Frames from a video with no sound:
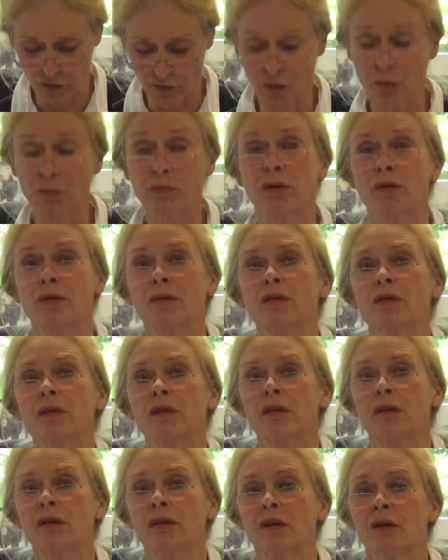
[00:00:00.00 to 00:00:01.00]
for both
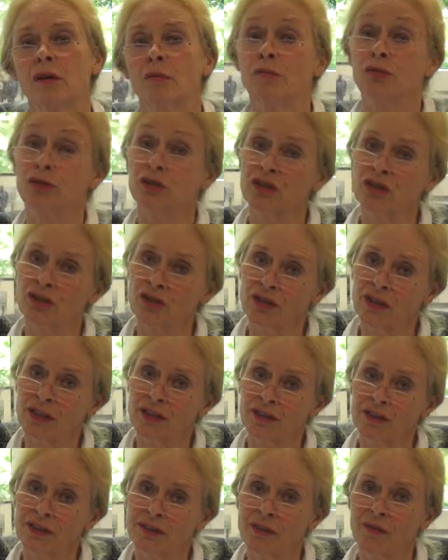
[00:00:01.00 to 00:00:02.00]

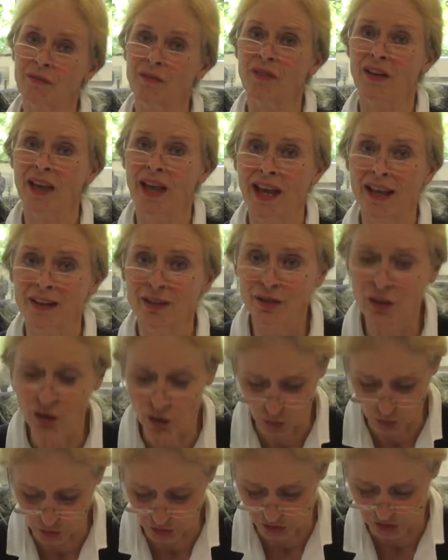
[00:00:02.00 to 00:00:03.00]
producers and
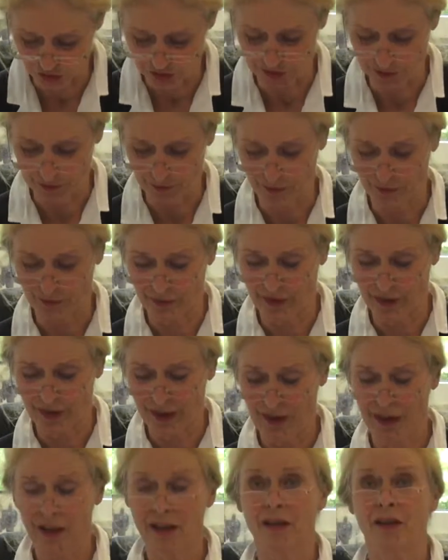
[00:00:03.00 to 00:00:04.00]
users.
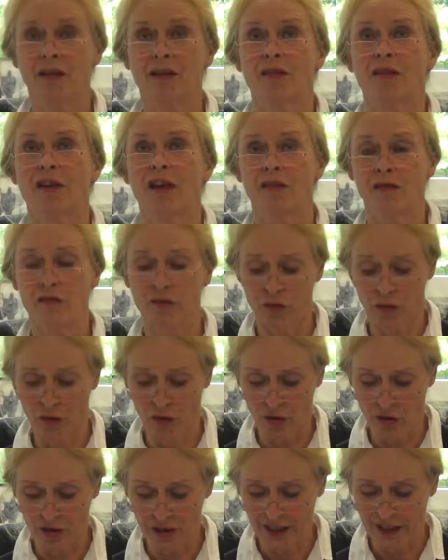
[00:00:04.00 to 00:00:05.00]

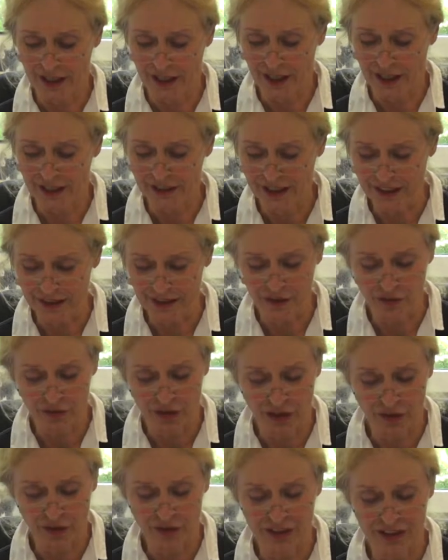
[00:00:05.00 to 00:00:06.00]
Therefore, he
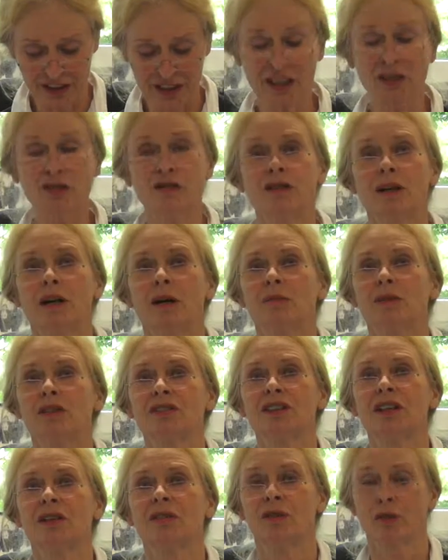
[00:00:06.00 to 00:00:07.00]
identified the tea
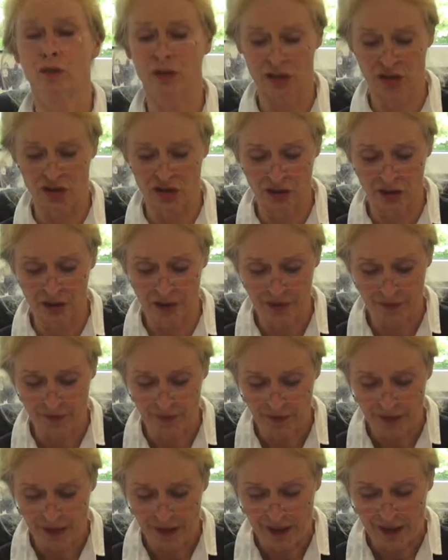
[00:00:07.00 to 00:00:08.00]
farmers in the region
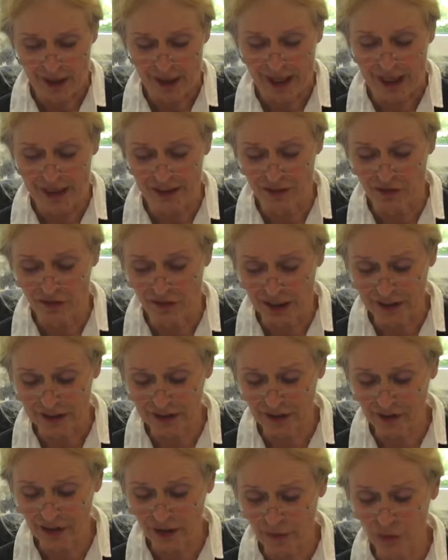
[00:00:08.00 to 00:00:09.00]
and
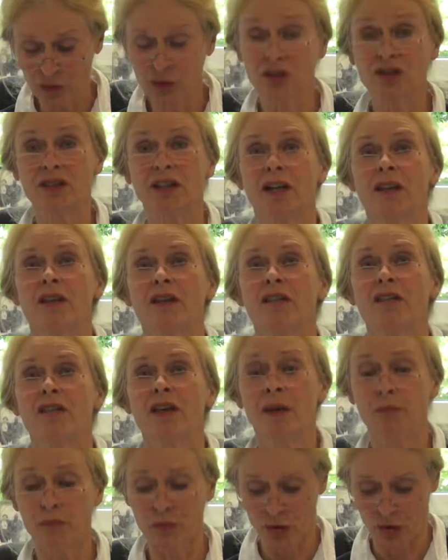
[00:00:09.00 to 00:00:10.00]
invited them to sell
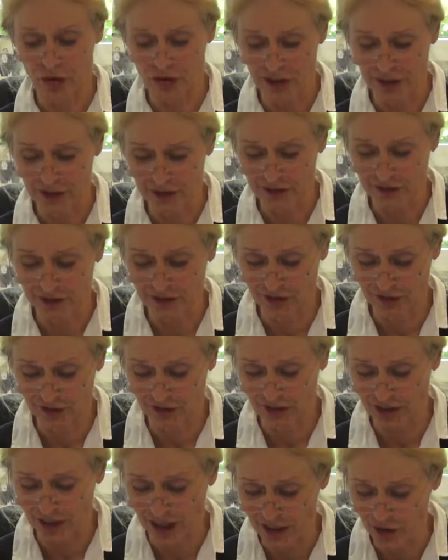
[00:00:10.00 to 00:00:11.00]
their products
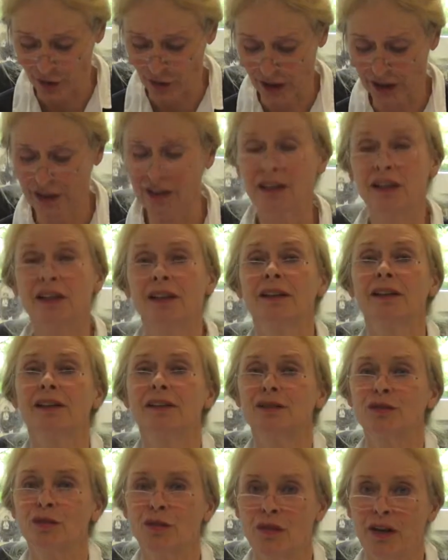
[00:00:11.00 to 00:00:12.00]
directly
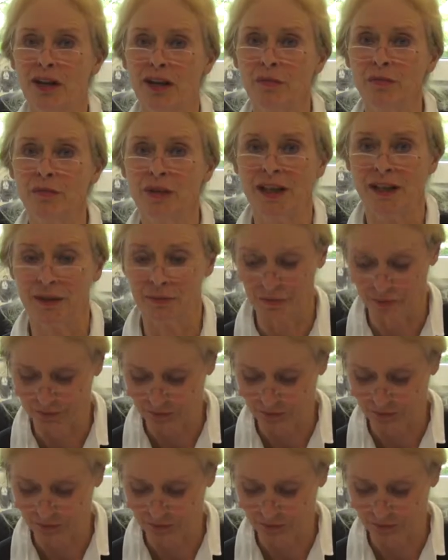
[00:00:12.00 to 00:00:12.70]
to the campaign.